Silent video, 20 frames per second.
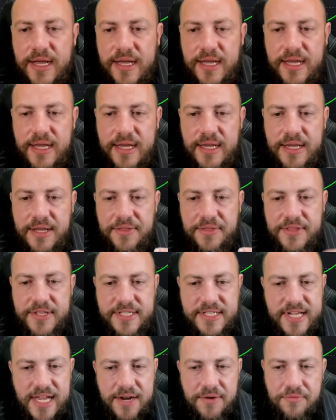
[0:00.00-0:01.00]

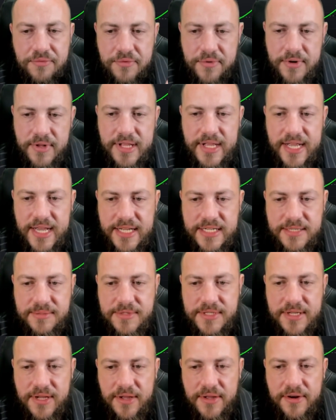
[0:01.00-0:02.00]
this guy really had some
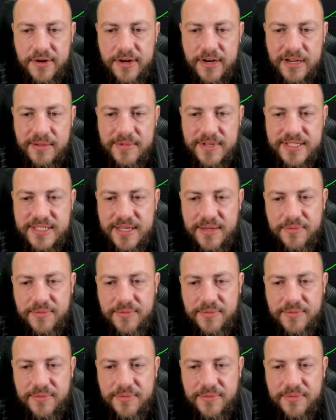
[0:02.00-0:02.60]
solid arguments.